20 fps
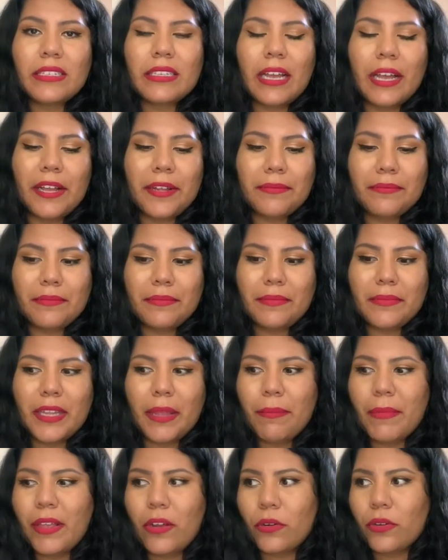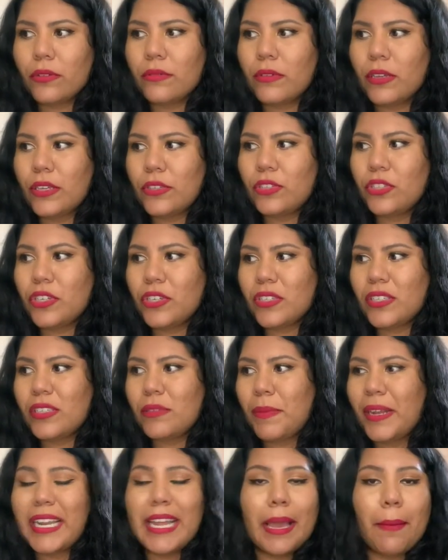um, limit or a certain
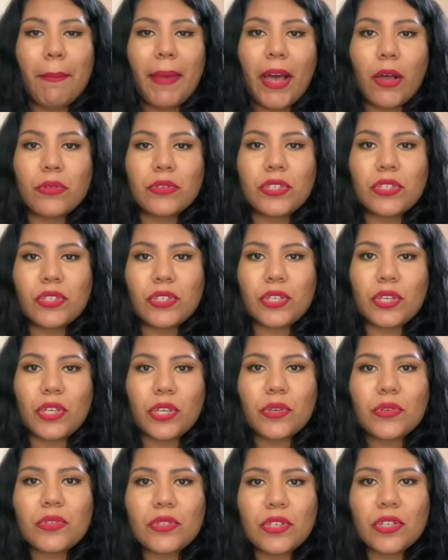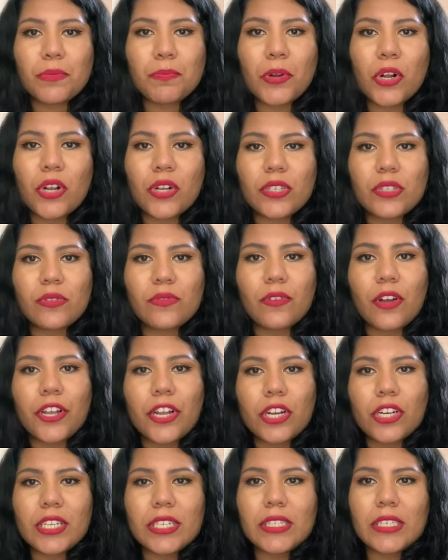spending amount to use your perks on
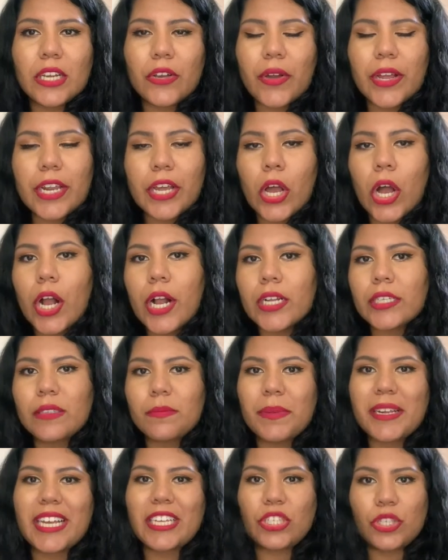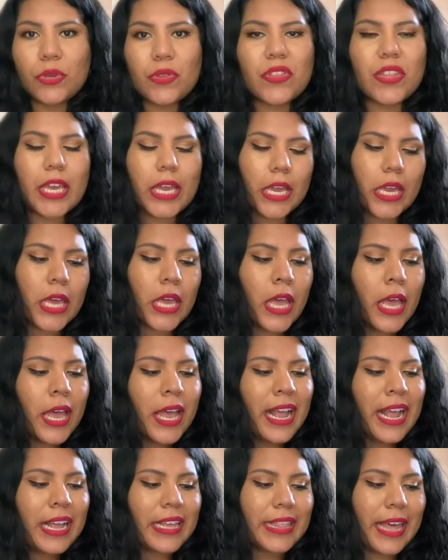your Disney credit cards, but I do think
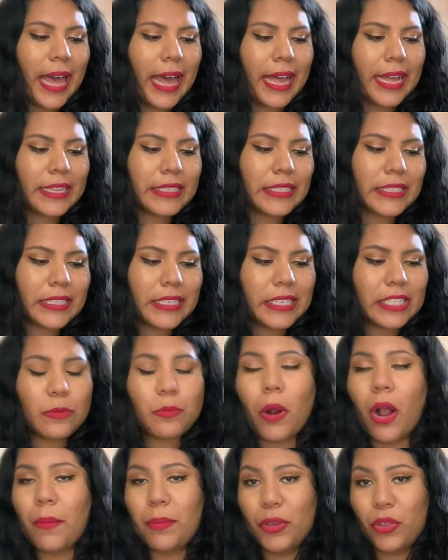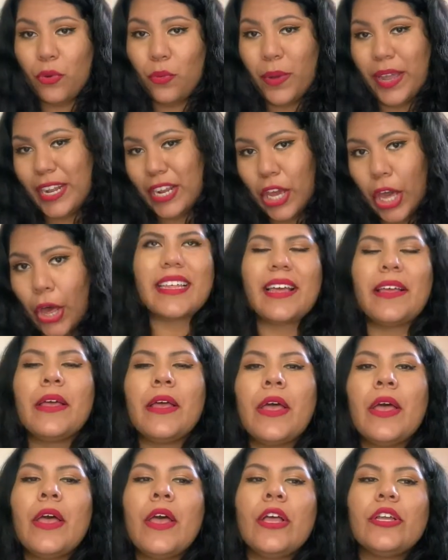that is probably the way to go.
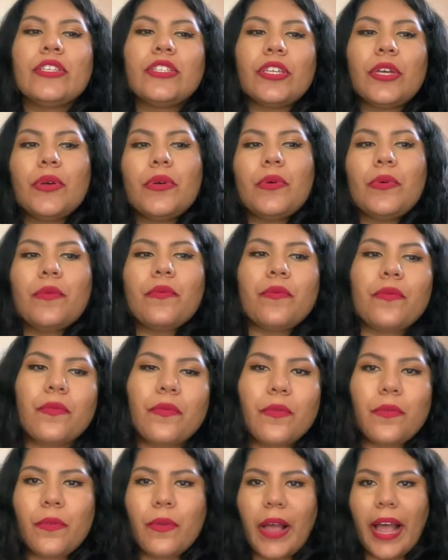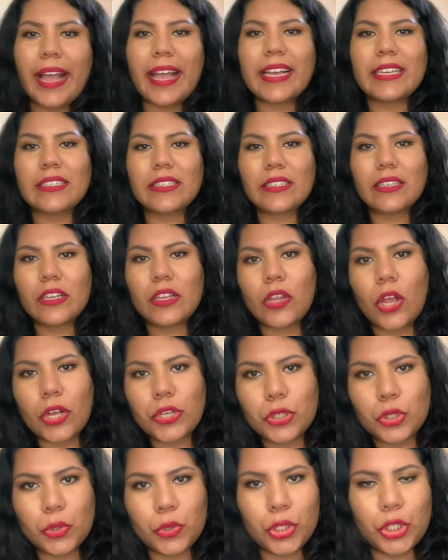So I guess
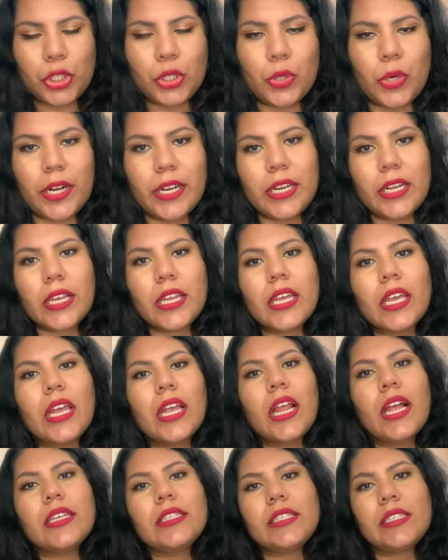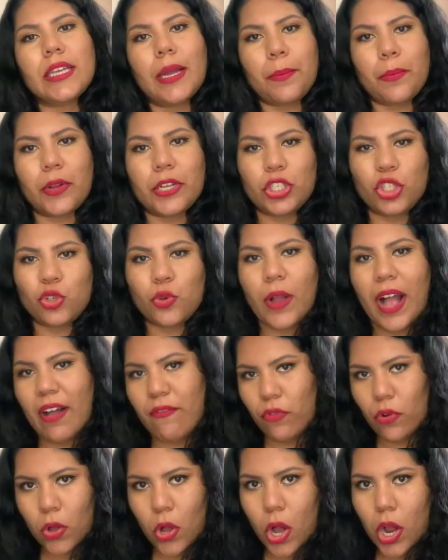long story short, get a separate
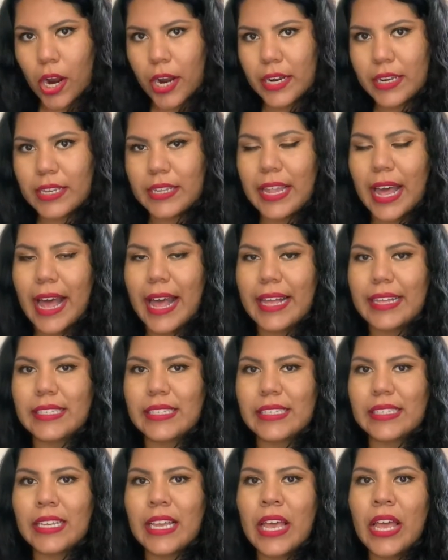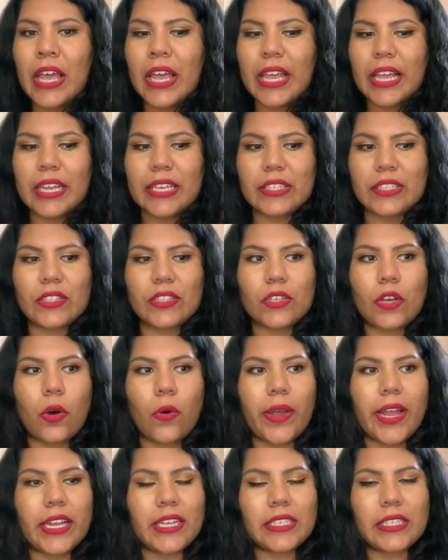travel card that is
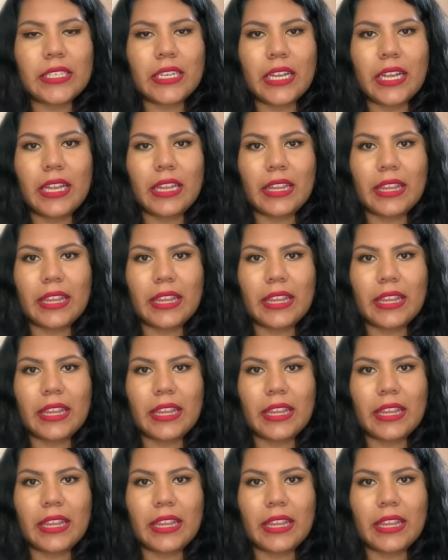going to